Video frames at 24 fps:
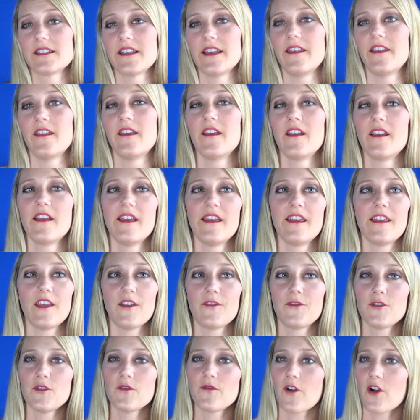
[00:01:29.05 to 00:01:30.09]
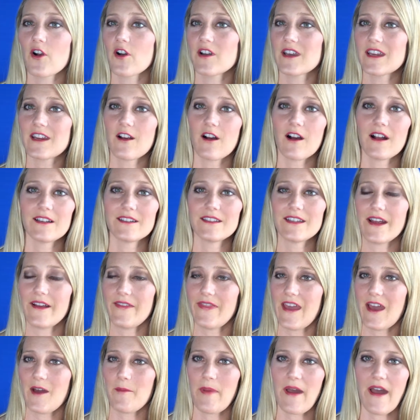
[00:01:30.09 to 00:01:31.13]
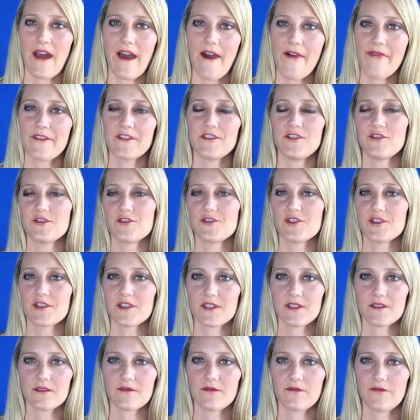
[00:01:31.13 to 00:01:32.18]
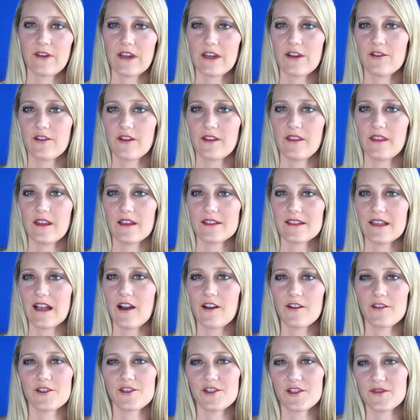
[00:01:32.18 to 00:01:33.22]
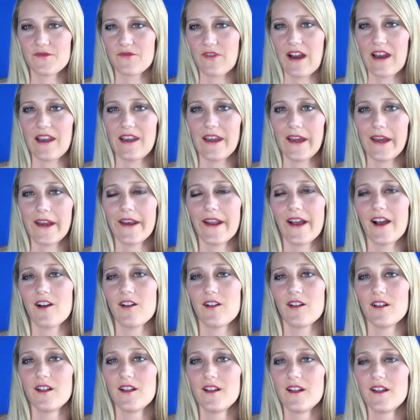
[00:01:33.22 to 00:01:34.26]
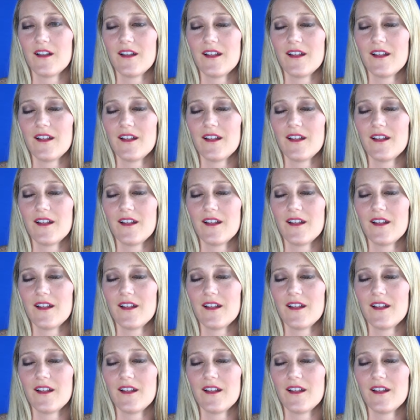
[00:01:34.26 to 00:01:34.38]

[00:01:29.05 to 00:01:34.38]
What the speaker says: And if you've already gone down that path and you're just figuring this out or just finding it out,